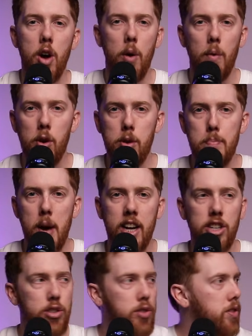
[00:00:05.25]
Welcome back
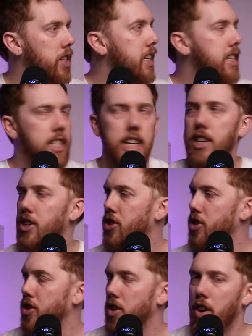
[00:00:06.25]
to the sneaker
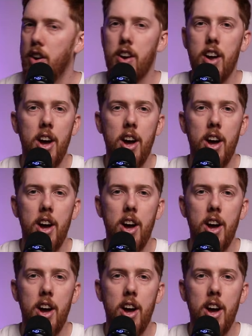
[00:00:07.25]
studio.